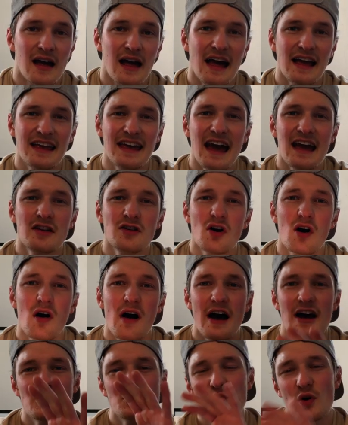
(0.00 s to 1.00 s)
Again, y'all,
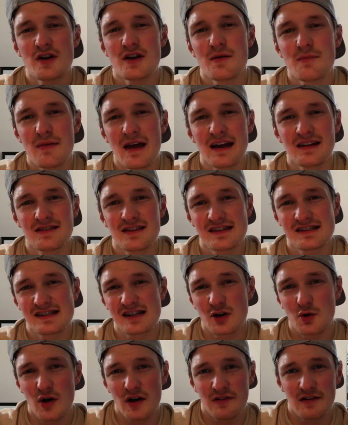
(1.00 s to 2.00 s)
I just wanted to make this
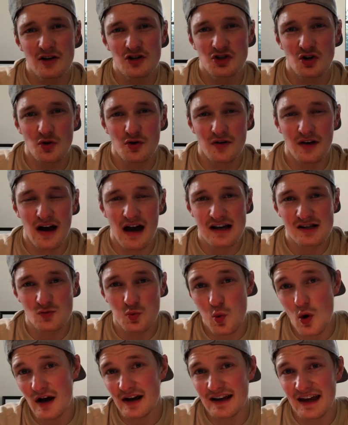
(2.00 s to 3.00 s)
to quickly show you guys
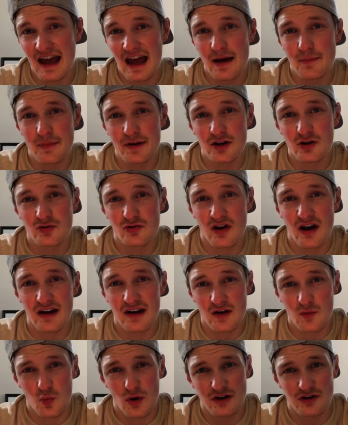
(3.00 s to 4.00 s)
what can be
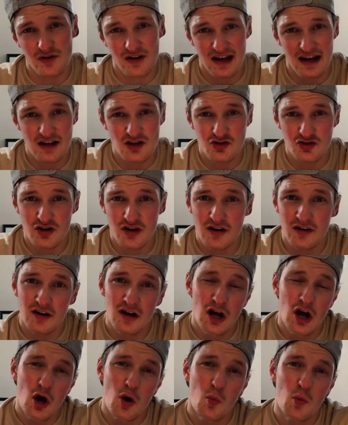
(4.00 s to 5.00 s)
created when you're injured,
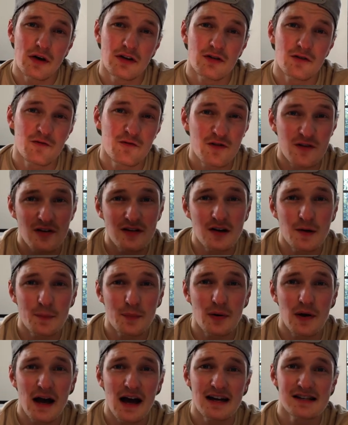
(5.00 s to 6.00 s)
when you're feeling
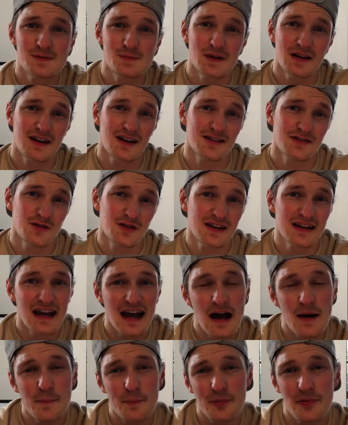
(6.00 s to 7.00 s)
depressed because you
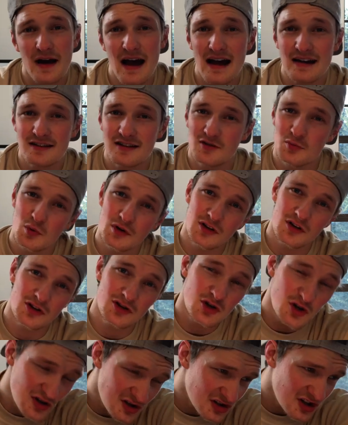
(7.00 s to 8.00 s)
can't practice what you
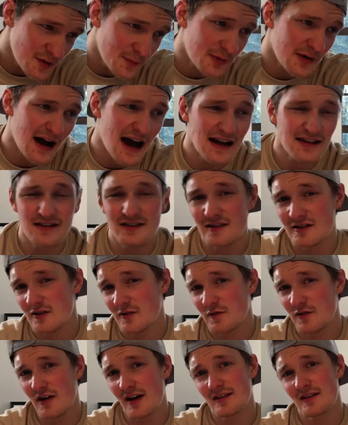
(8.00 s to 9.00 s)
usually practice and
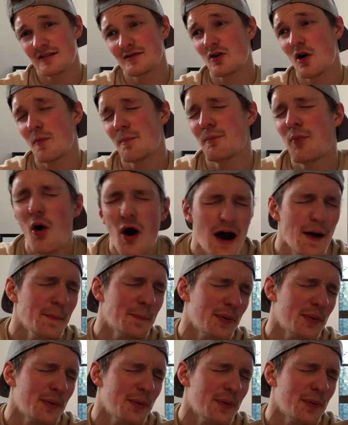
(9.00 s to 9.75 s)
you feel there's no point